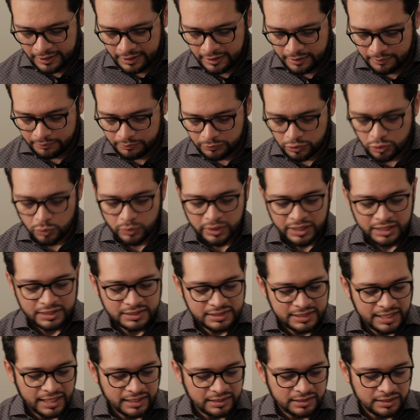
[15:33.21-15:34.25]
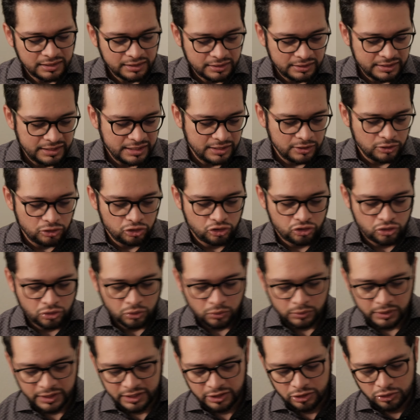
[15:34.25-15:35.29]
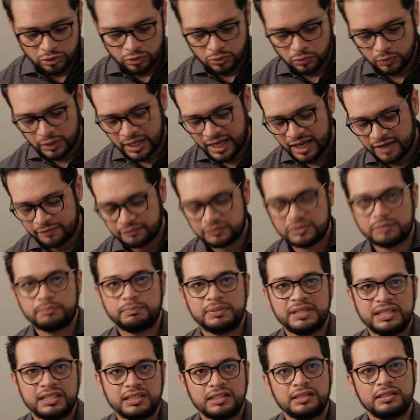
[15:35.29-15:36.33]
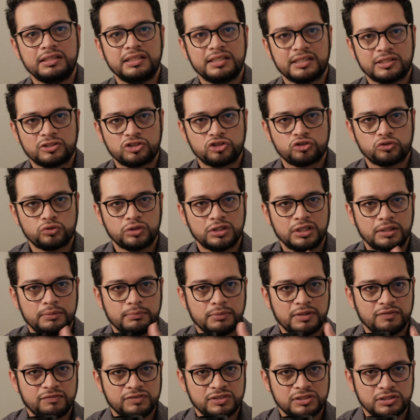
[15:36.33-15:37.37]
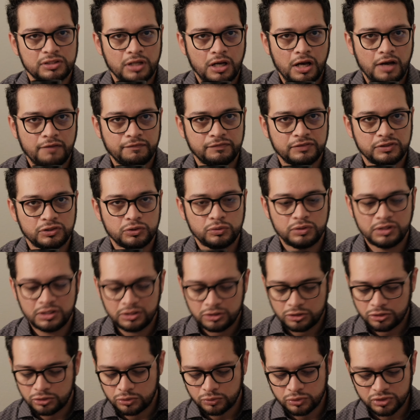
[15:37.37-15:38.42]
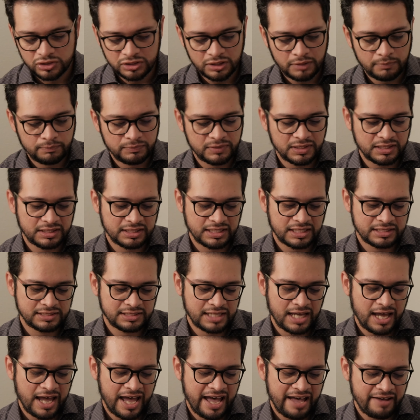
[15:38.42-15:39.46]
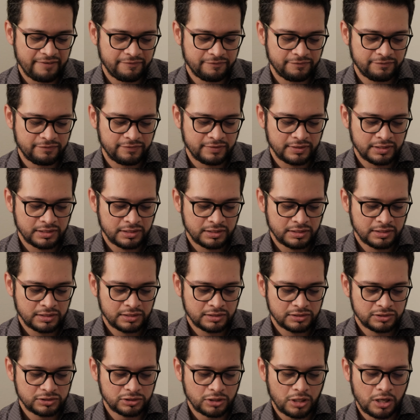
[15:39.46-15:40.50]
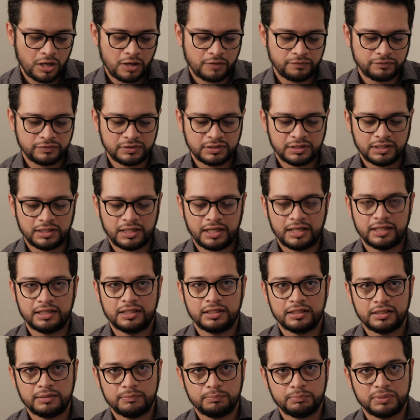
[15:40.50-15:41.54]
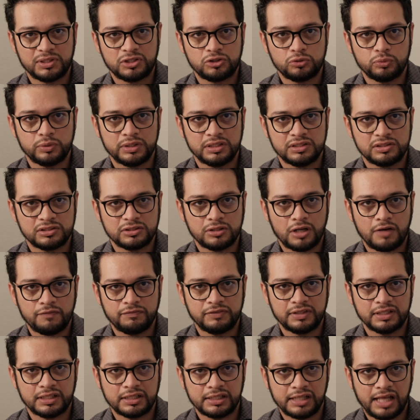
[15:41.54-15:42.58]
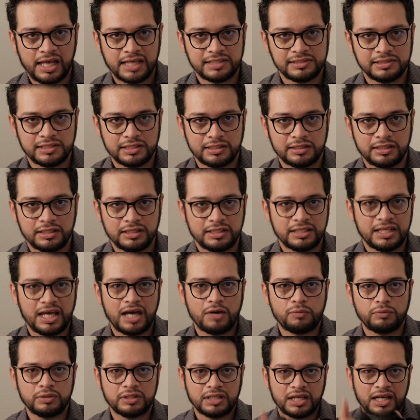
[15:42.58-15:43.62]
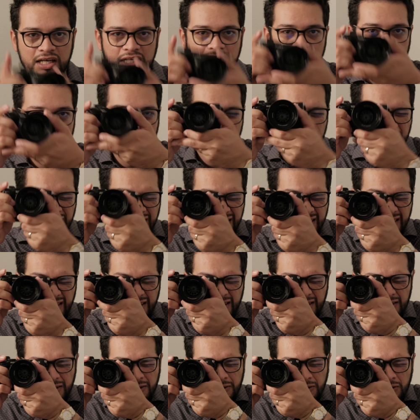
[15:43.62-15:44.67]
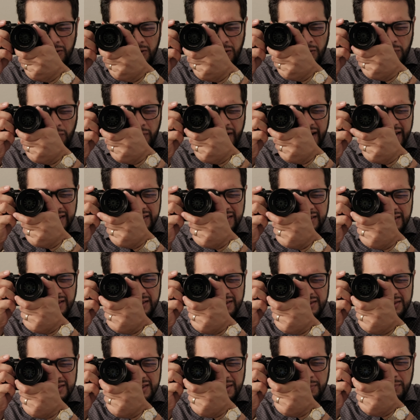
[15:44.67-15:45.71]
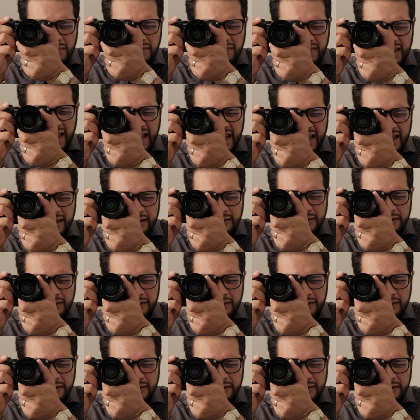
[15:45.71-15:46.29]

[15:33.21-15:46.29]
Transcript: You can technically control it. You don't have to be in the extreme of soft. You can do something that's half soft, between soft and classic, and that would kind of correct some of that.